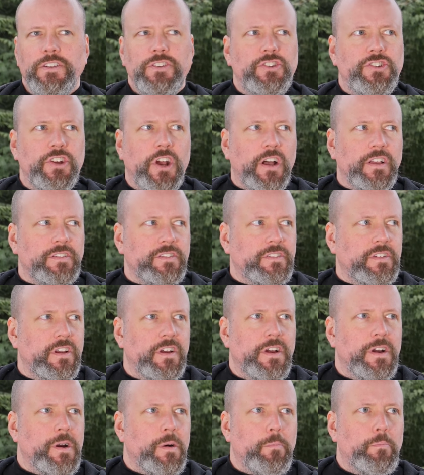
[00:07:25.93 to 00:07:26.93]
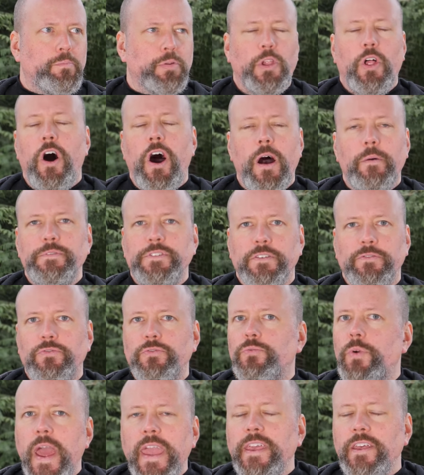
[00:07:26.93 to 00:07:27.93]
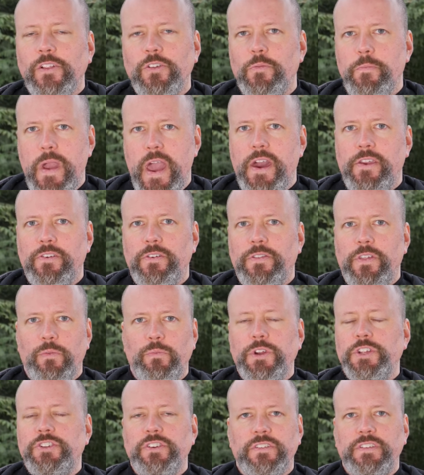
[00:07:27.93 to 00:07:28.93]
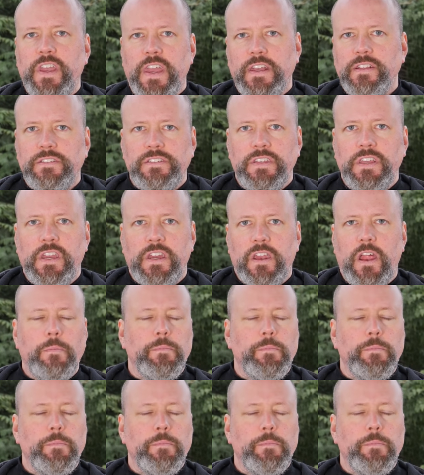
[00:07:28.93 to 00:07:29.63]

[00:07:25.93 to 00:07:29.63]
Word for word: just blobs of regular matter that we just can't see it.